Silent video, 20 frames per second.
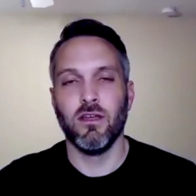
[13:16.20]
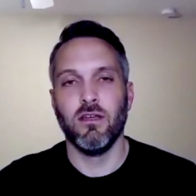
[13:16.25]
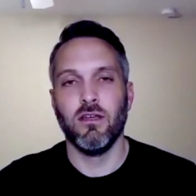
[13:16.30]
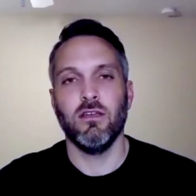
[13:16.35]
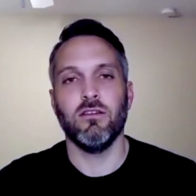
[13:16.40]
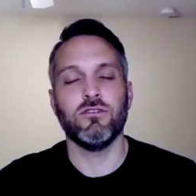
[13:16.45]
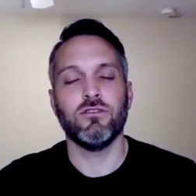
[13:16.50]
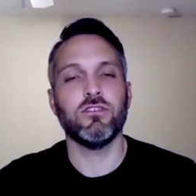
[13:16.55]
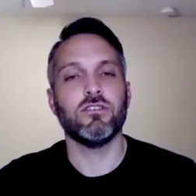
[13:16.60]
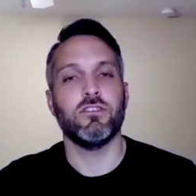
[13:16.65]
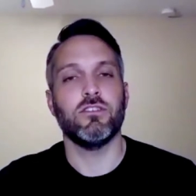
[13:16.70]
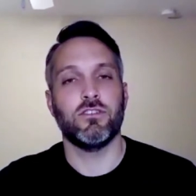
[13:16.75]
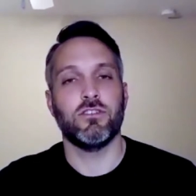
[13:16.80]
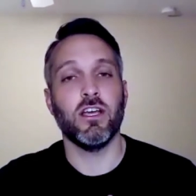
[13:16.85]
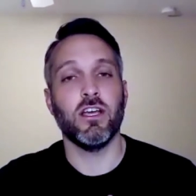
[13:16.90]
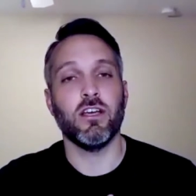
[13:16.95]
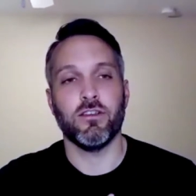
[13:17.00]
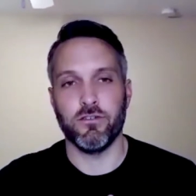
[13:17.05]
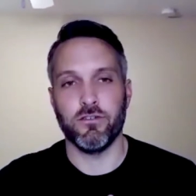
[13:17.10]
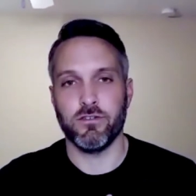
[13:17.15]
you know, just to
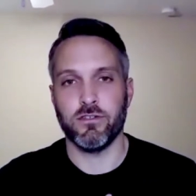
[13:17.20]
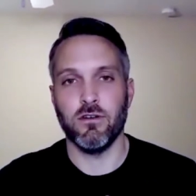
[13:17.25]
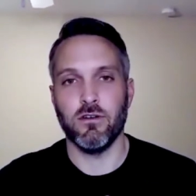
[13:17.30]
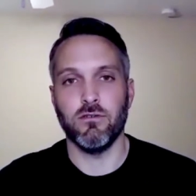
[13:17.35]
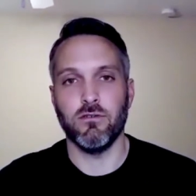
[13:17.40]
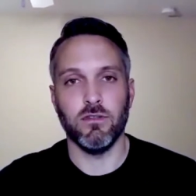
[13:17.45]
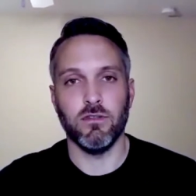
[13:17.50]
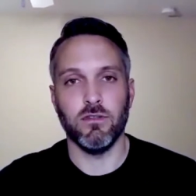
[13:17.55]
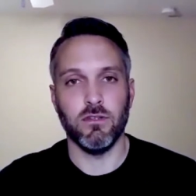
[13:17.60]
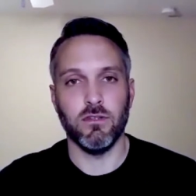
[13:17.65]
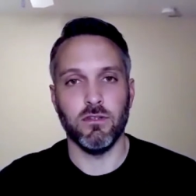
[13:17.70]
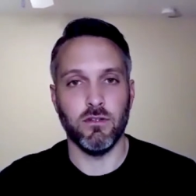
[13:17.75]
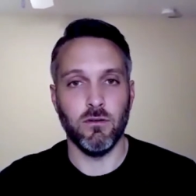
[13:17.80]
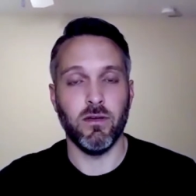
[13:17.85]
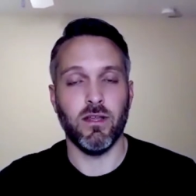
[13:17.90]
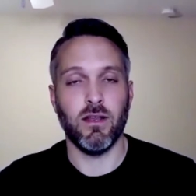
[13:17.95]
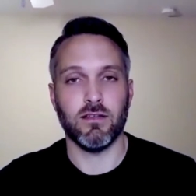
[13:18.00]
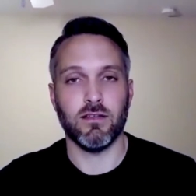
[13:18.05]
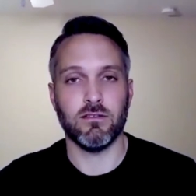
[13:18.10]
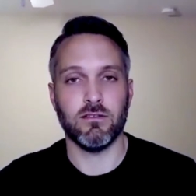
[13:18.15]
check yourself a little bit
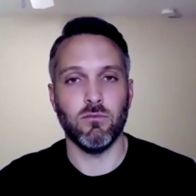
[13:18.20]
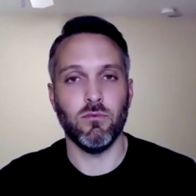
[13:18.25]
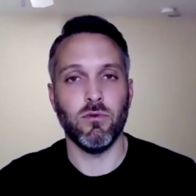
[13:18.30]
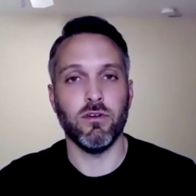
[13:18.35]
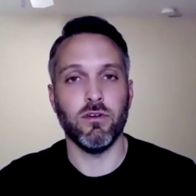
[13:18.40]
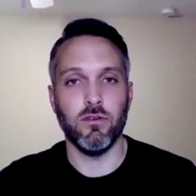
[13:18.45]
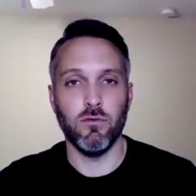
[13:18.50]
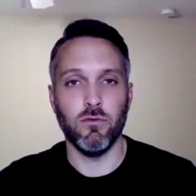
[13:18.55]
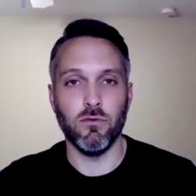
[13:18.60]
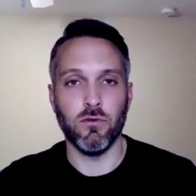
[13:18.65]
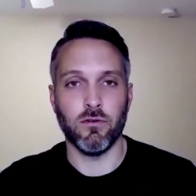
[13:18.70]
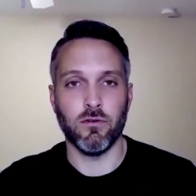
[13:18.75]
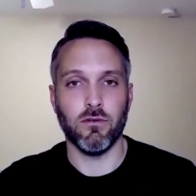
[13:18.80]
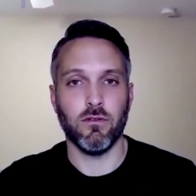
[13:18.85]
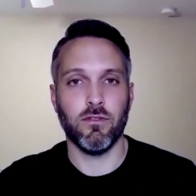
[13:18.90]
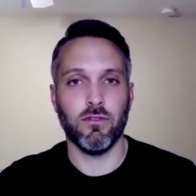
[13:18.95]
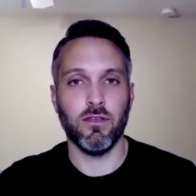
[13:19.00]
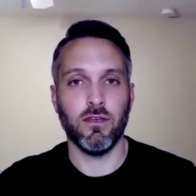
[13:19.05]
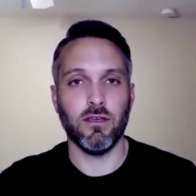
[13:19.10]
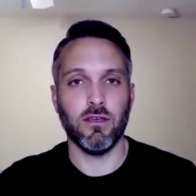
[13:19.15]
as to what you were
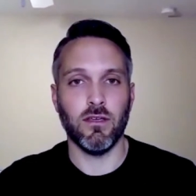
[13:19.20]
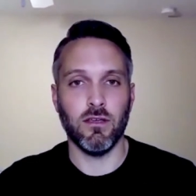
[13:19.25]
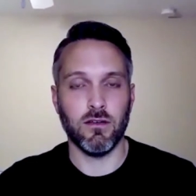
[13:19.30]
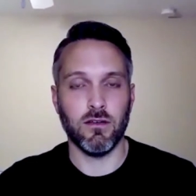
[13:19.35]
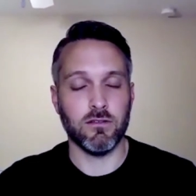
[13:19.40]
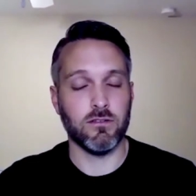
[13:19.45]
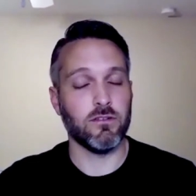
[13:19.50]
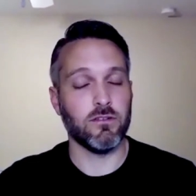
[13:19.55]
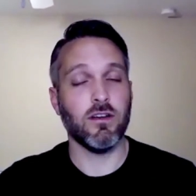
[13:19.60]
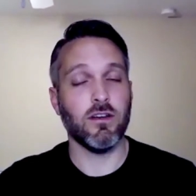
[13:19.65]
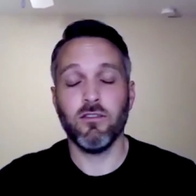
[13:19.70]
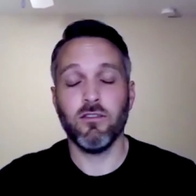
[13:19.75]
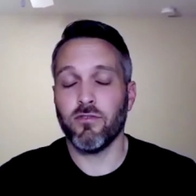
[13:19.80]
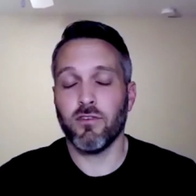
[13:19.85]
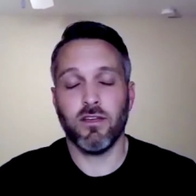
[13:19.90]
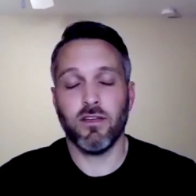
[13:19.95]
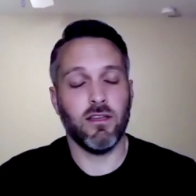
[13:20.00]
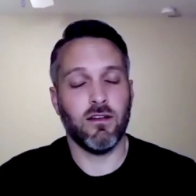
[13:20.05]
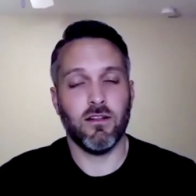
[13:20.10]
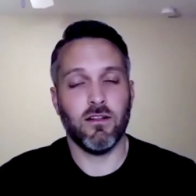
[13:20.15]
thinking, because you're going to
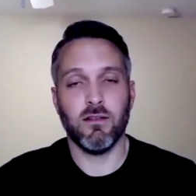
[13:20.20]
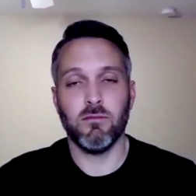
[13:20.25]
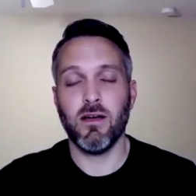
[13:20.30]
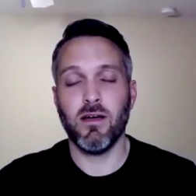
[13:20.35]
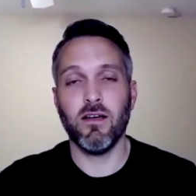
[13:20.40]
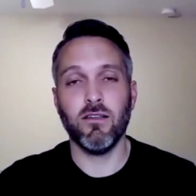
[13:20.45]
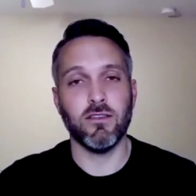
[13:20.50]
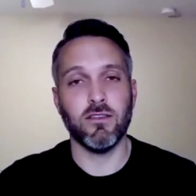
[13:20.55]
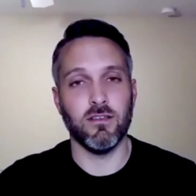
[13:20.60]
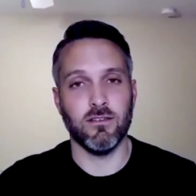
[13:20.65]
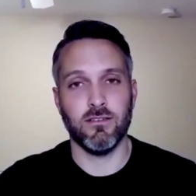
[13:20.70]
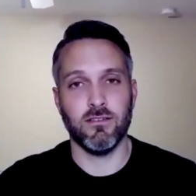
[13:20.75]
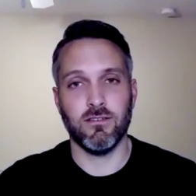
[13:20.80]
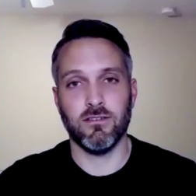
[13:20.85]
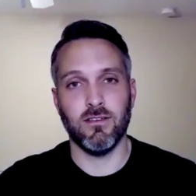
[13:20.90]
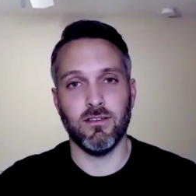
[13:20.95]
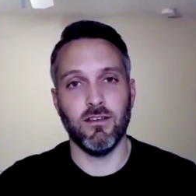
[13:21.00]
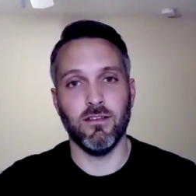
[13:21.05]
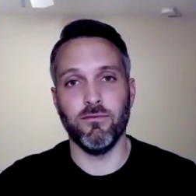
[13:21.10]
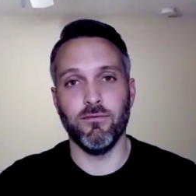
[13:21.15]
forget all about this
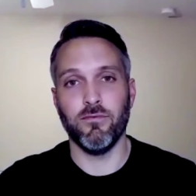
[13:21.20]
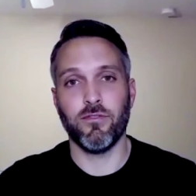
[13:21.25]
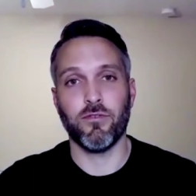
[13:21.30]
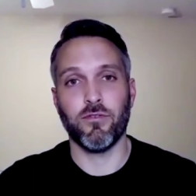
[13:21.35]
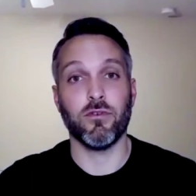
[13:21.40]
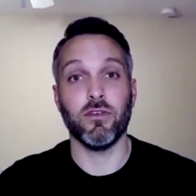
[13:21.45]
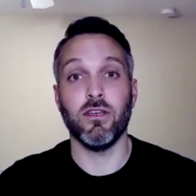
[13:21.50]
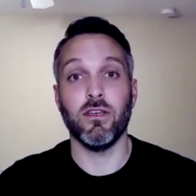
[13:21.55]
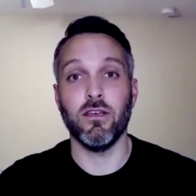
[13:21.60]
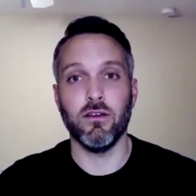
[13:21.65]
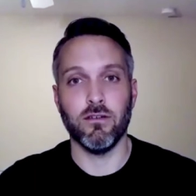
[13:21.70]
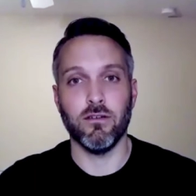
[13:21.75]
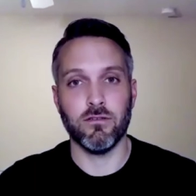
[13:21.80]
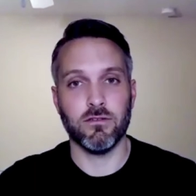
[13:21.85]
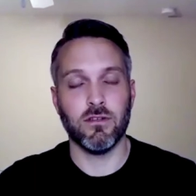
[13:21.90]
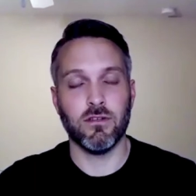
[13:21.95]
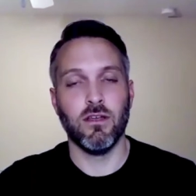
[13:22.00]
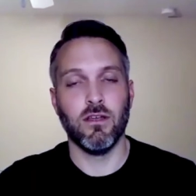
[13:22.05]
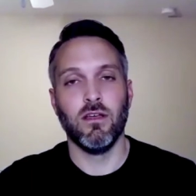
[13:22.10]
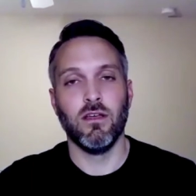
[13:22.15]
in three
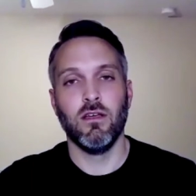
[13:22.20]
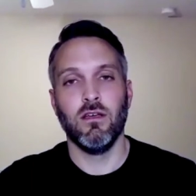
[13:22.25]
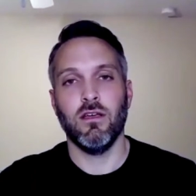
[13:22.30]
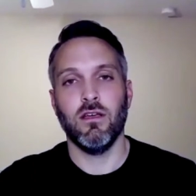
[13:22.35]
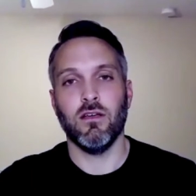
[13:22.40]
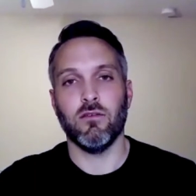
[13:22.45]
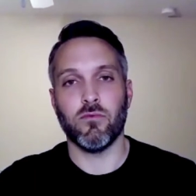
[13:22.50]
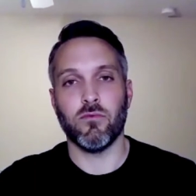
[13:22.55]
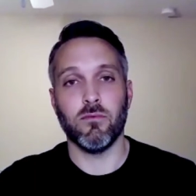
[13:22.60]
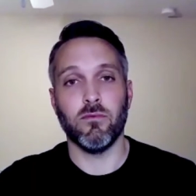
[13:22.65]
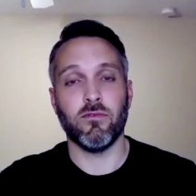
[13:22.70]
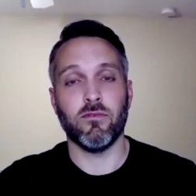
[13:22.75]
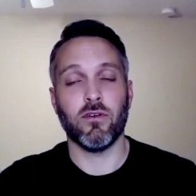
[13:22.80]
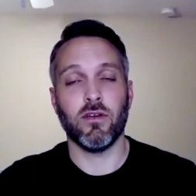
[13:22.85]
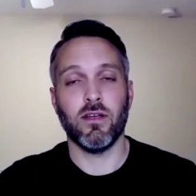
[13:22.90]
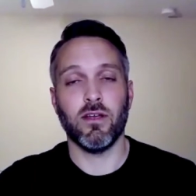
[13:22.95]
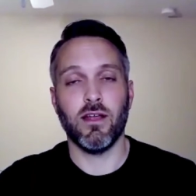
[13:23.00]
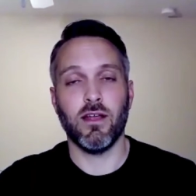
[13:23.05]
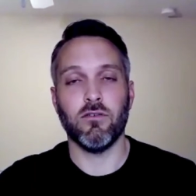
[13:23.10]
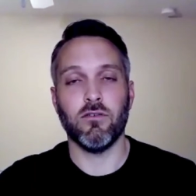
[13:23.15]
years and
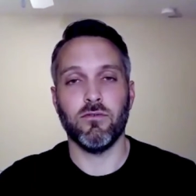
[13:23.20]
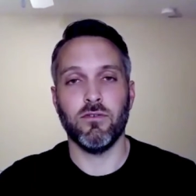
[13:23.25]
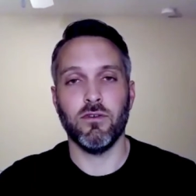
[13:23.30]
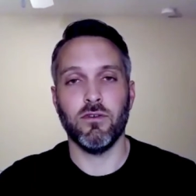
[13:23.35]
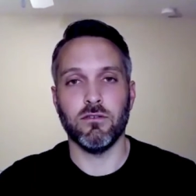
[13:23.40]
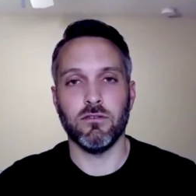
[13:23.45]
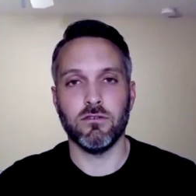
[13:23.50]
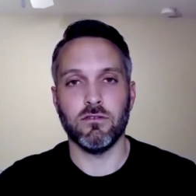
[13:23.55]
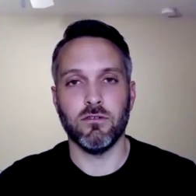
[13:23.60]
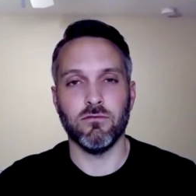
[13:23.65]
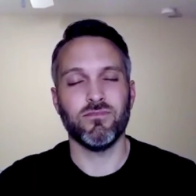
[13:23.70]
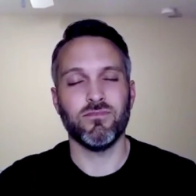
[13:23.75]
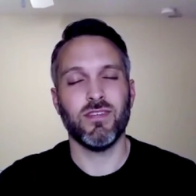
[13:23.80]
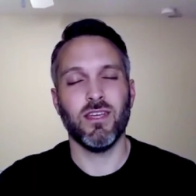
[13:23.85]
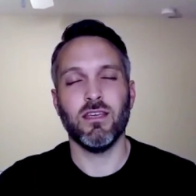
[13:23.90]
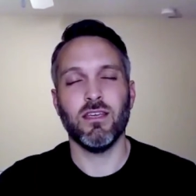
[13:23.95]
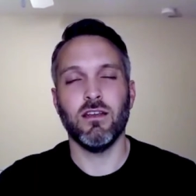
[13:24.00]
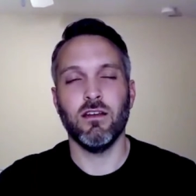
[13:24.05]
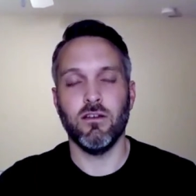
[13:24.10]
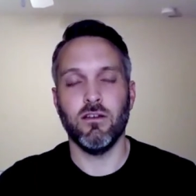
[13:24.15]
forget how it felt. So
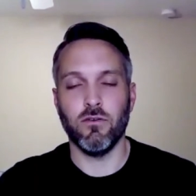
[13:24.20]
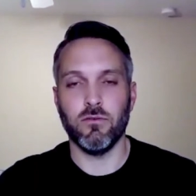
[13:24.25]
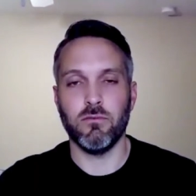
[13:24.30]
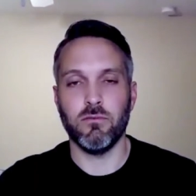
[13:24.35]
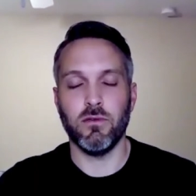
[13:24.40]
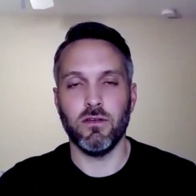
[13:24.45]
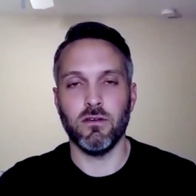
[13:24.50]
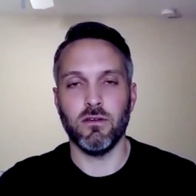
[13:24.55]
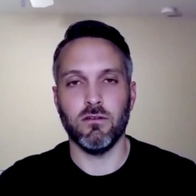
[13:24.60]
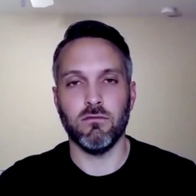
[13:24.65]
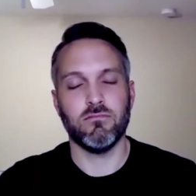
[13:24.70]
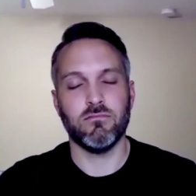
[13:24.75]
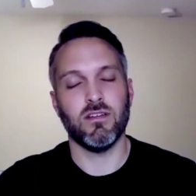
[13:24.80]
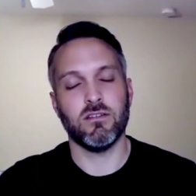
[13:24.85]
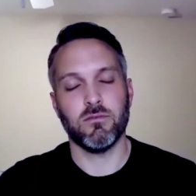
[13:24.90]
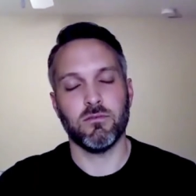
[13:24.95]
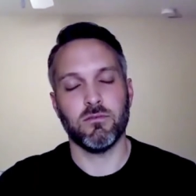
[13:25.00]
taking a note would be good. That's